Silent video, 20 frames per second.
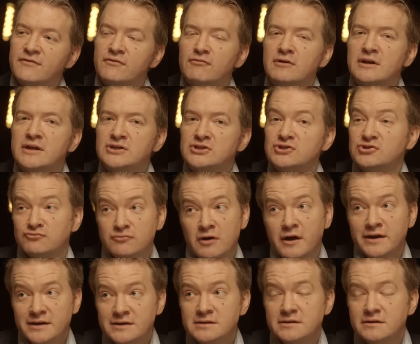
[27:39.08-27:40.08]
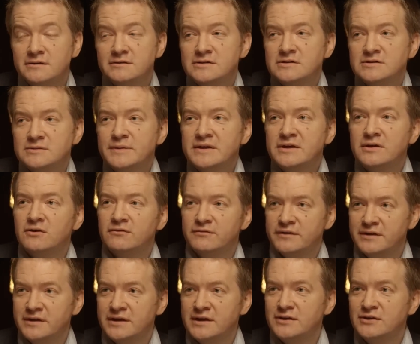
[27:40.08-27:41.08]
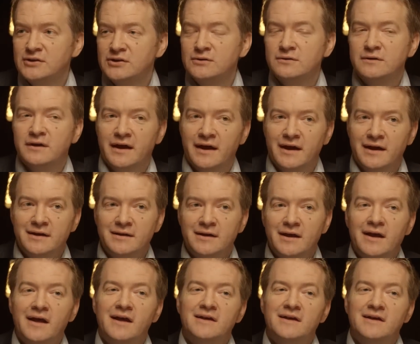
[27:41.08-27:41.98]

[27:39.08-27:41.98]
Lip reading: a religious right to speak of in the UK.